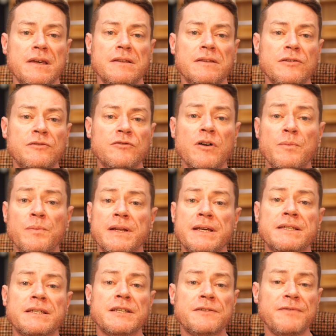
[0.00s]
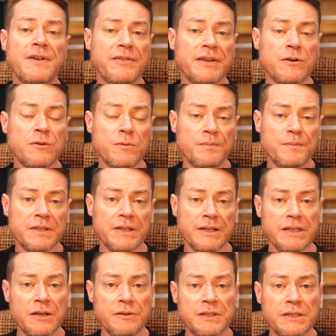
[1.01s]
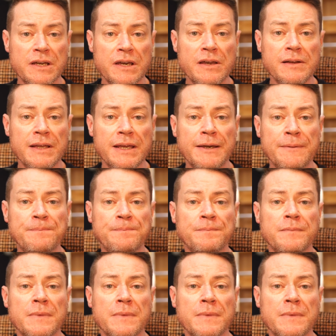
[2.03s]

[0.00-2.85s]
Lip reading: The droplets are spherical, as I noted earlier,